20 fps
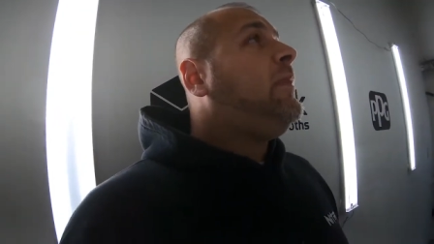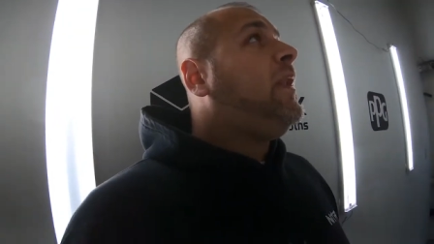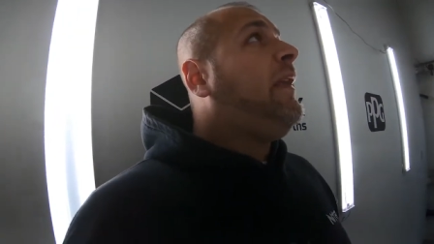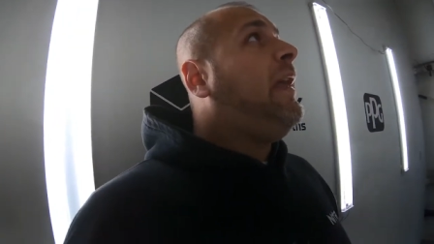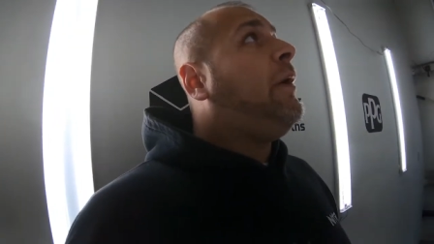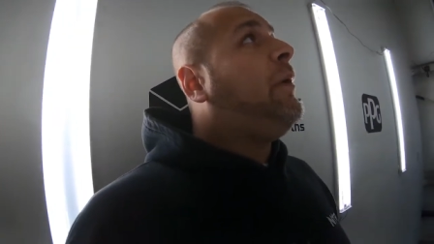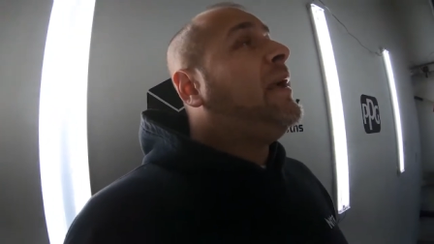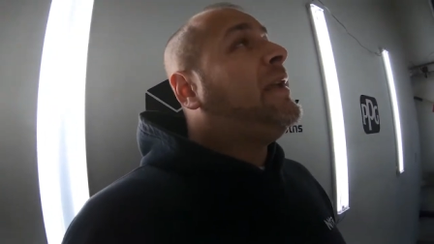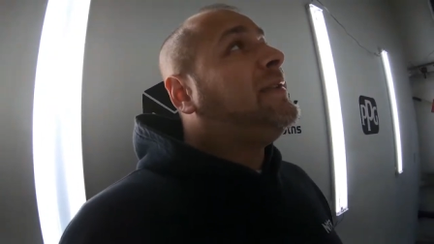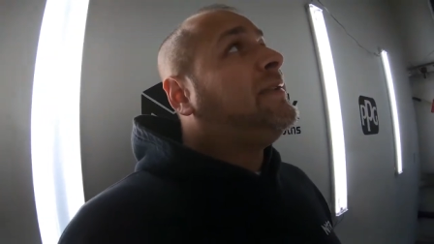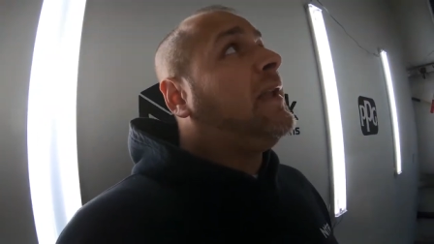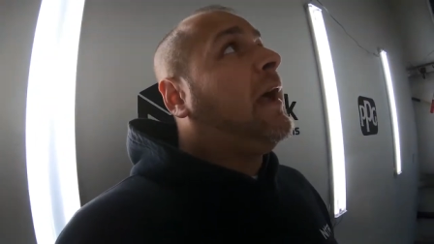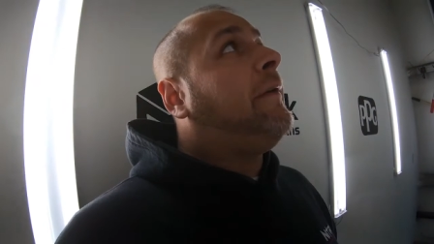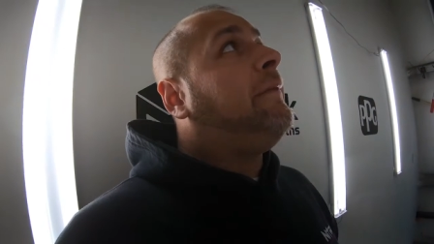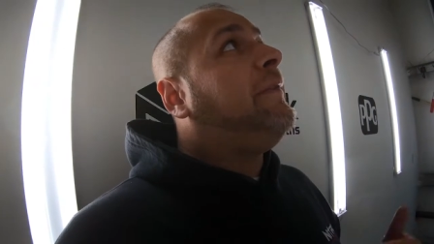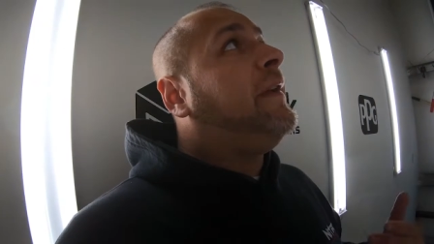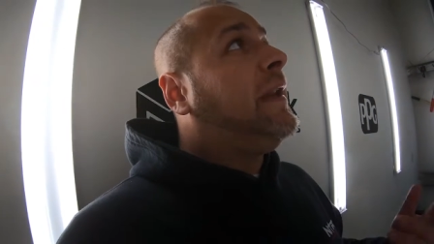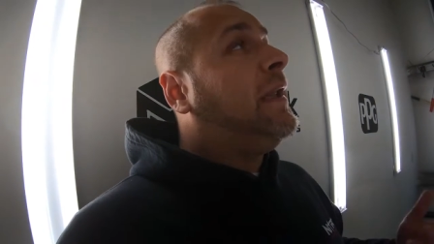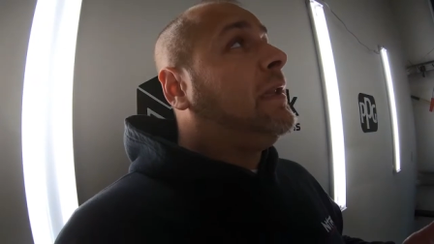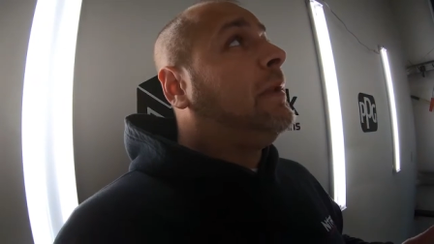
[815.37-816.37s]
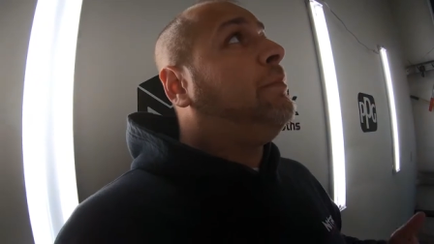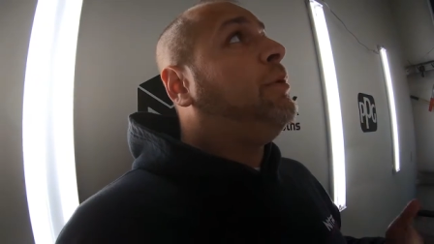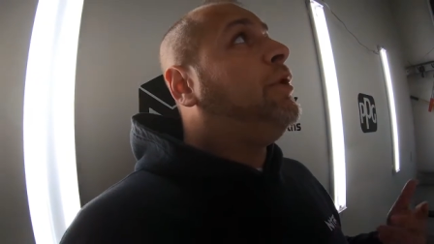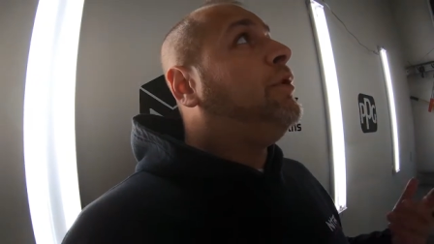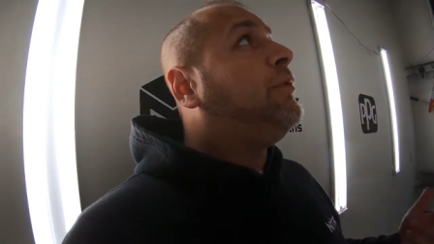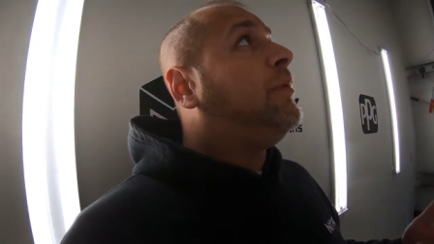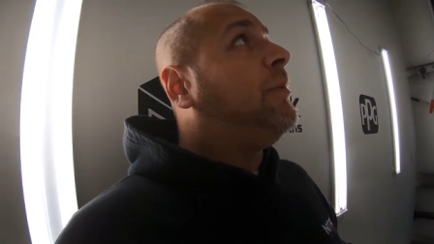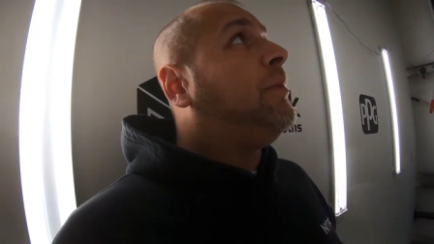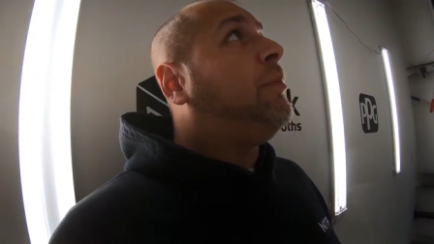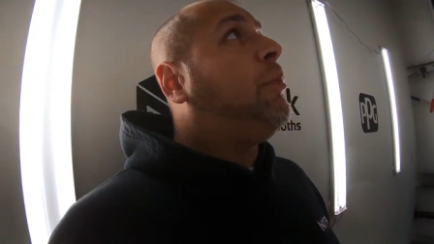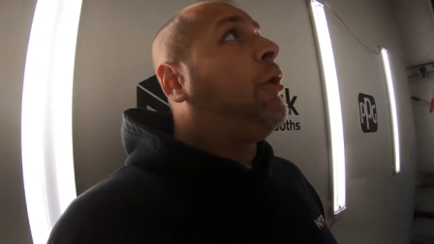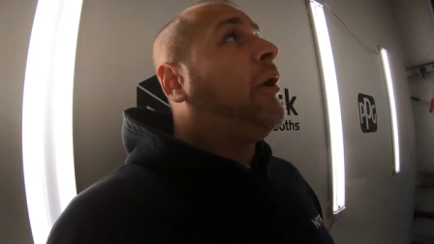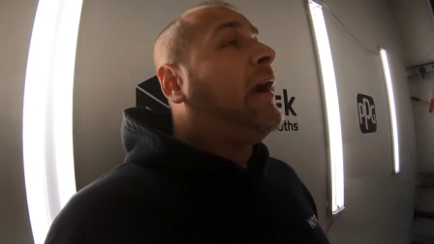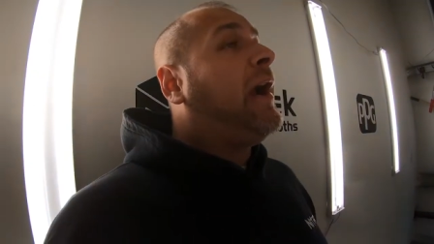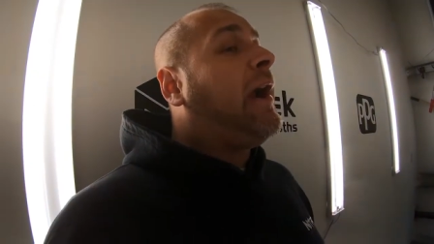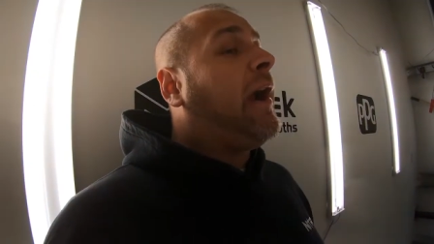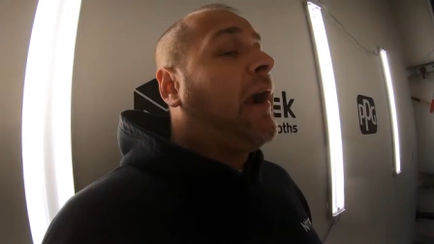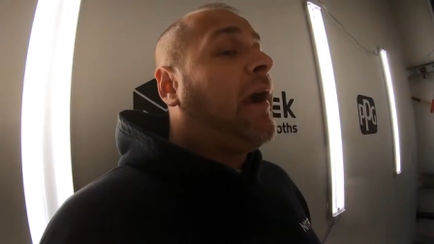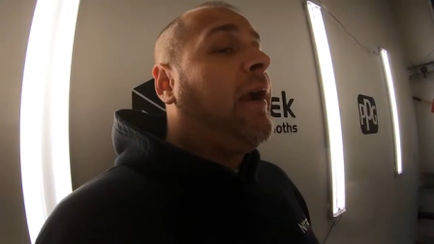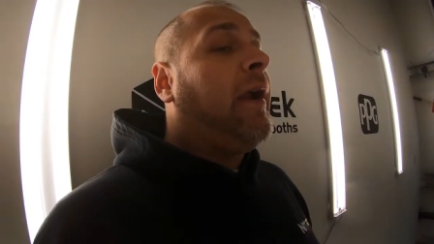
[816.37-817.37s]
That way it's not feeding the booth with more
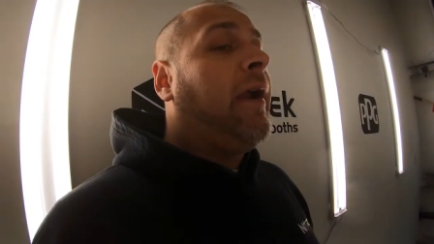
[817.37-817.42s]
air.